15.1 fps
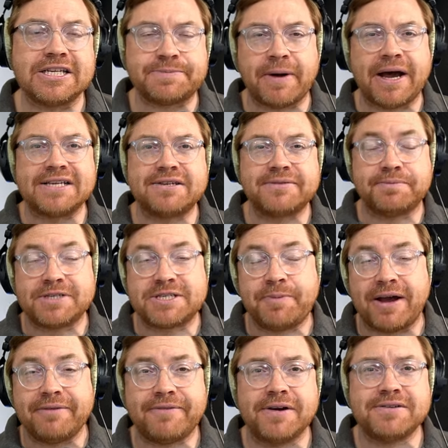Spy
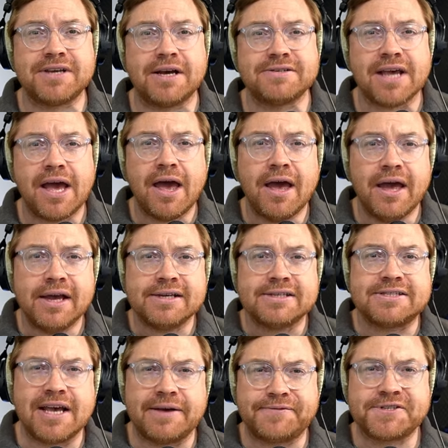photos
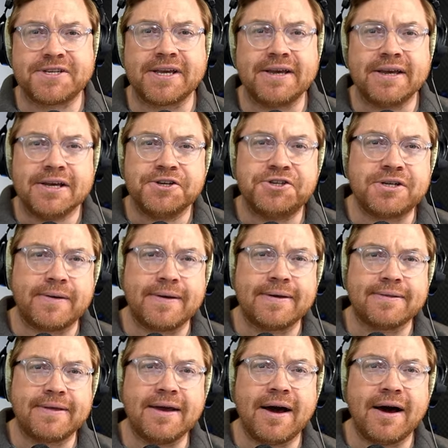surfacing,
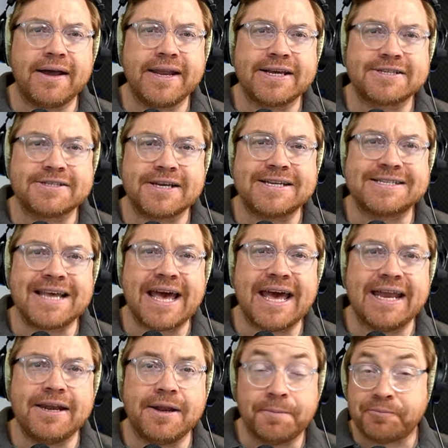showing the Ioniq
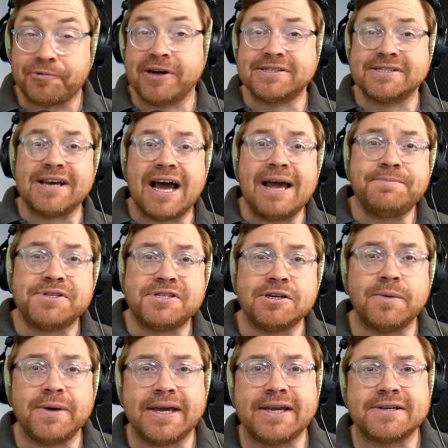6N prototype
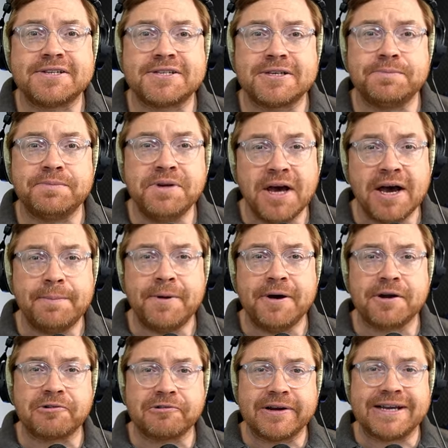doing some
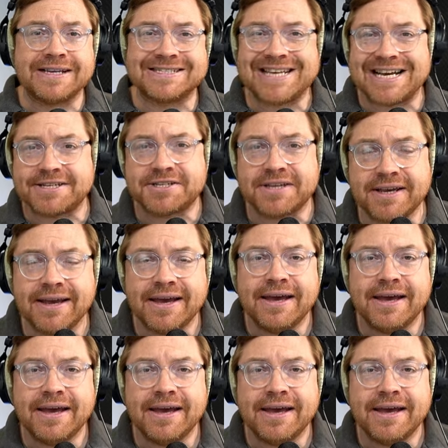Nürburgring testing,